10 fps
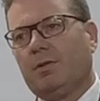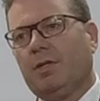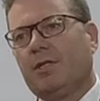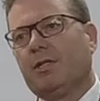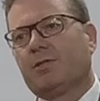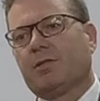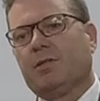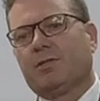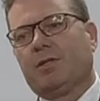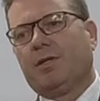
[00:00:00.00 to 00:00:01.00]
Yeah,
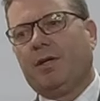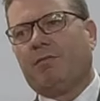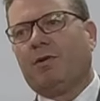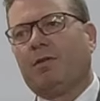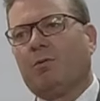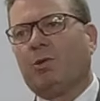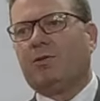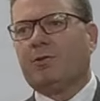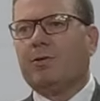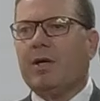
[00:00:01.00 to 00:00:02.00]
it's clearly evident that we
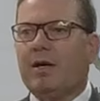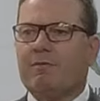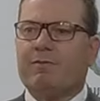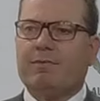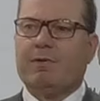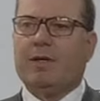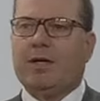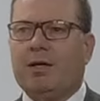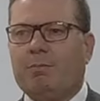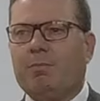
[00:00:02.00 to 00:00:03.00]
do
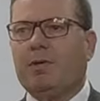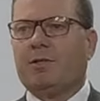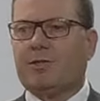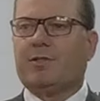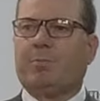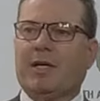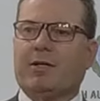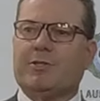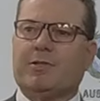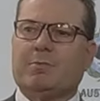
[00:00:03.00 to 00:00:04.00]
have illicit
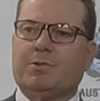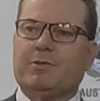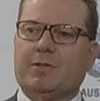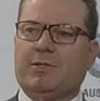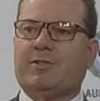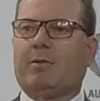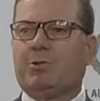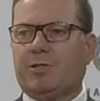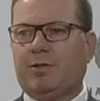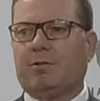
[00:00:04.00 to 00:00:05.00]
tobacco shops
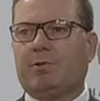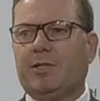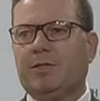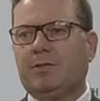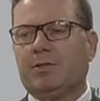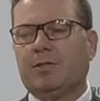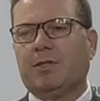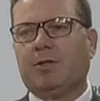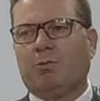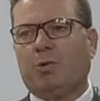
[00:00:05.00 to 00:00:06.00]
establishing in the regions.
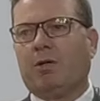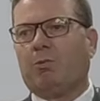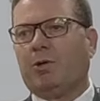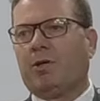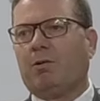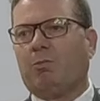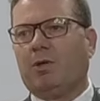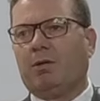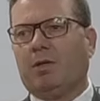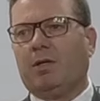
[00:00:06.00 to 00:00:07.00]
We are working
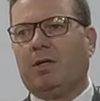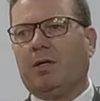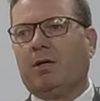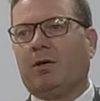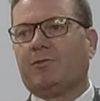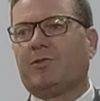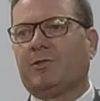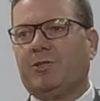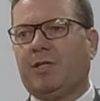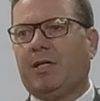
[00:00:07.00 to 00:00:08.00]
with the officers
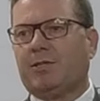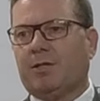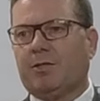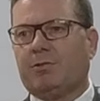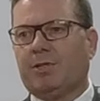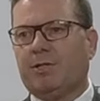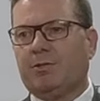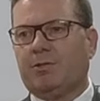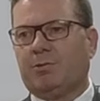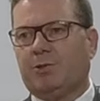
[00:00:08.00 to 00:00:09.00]
in charge of those
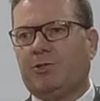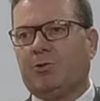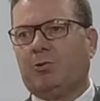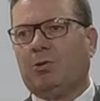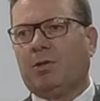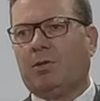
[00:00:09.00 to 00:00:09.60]
regions to ensure